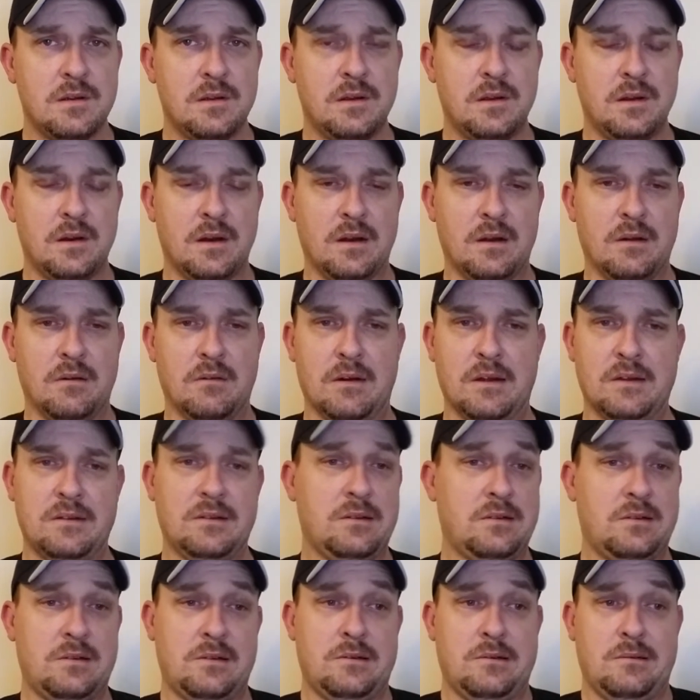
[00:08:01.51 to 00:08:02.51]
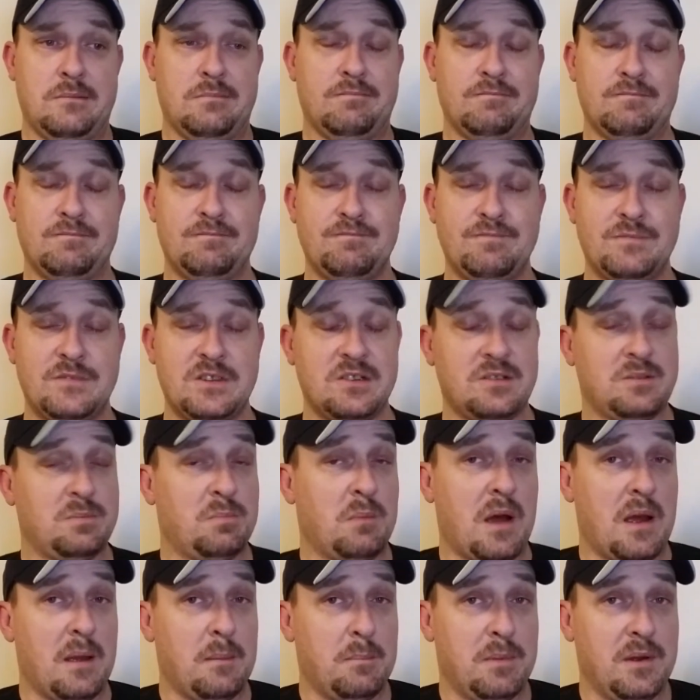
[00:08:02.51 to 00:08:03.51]
You know, it's just
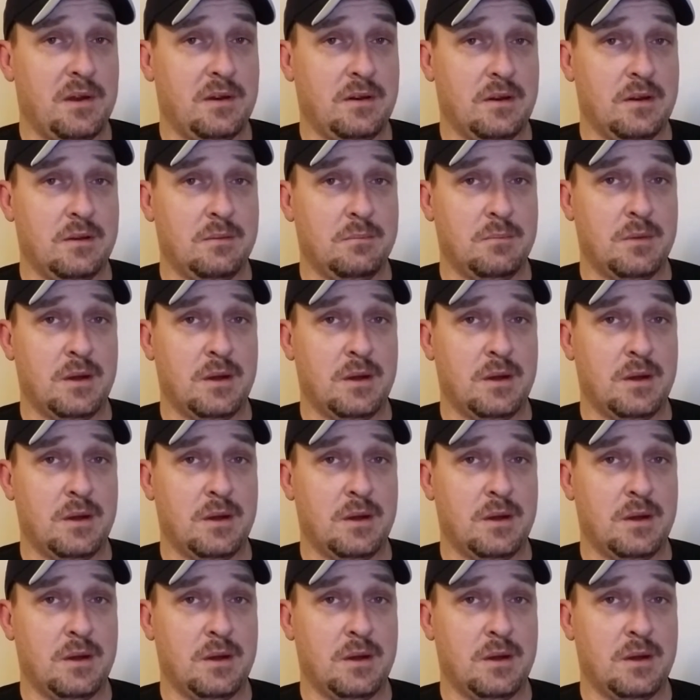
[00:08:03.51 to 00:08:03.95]
my opinion,